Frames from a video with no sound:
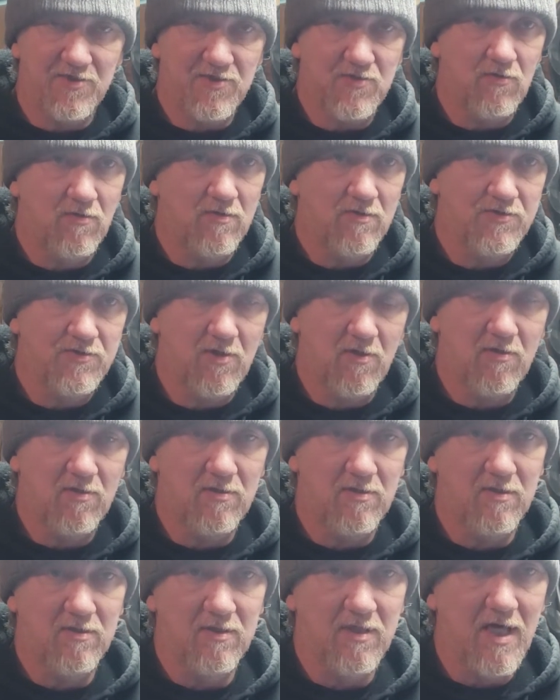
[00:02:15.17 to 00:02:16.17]
that's going to
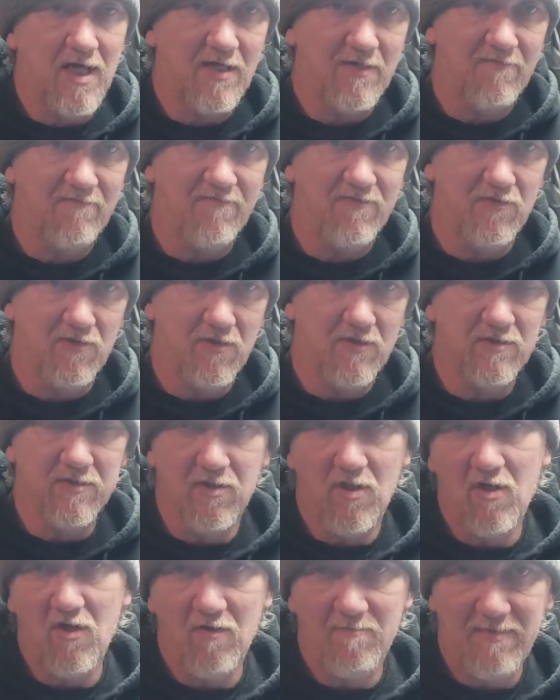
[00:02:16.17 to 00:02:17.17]
turn a lot of good
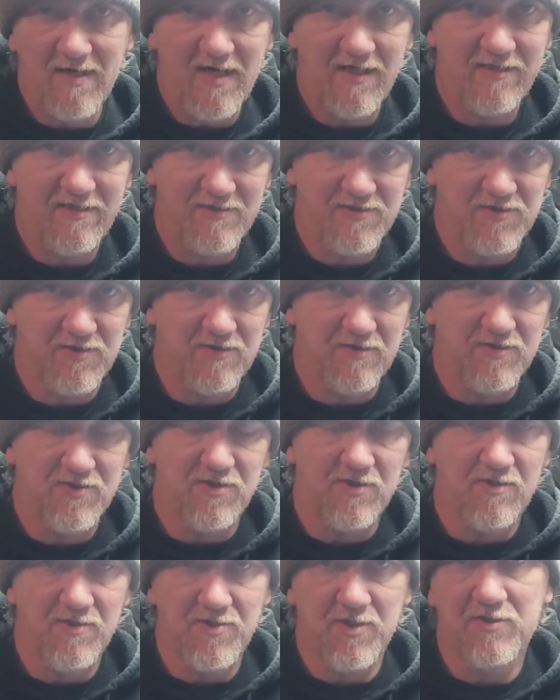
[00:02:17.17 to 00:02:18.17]
law-abiding
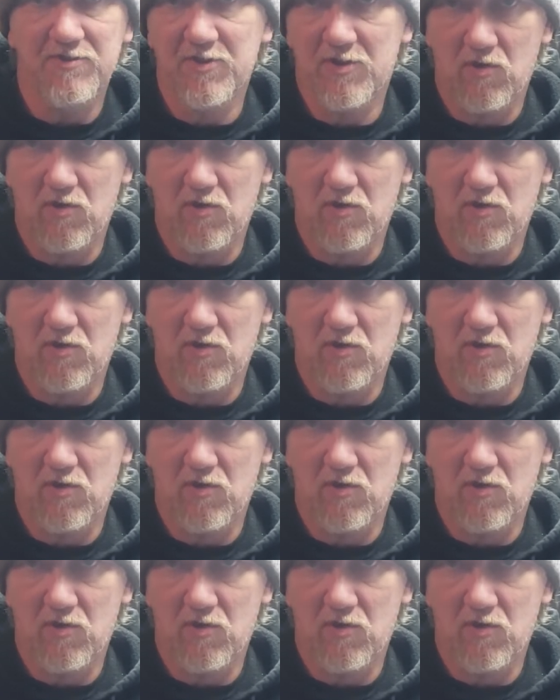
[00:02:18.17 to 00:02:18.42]
citizens into